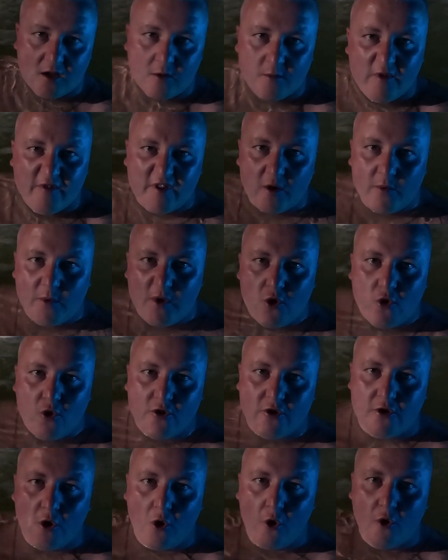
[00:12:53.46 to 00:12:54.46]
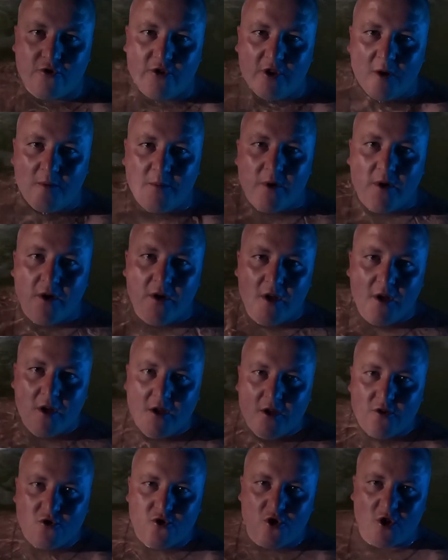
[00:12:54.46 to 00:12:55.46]
to come out for a wee hour in the hot tub
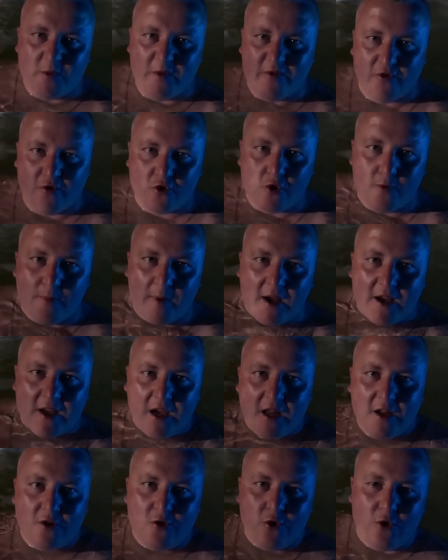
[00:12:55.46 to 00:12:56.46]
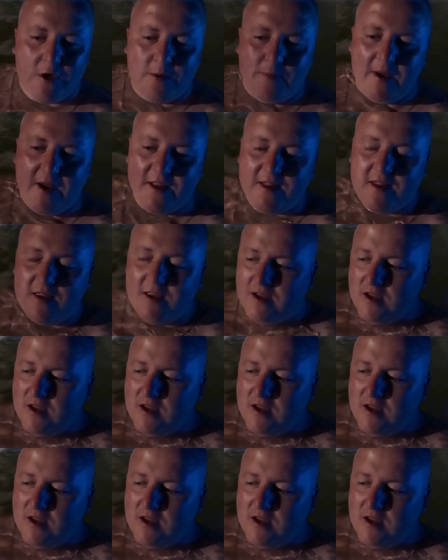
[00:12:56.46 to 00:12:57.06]
just before I go back in and go to bed.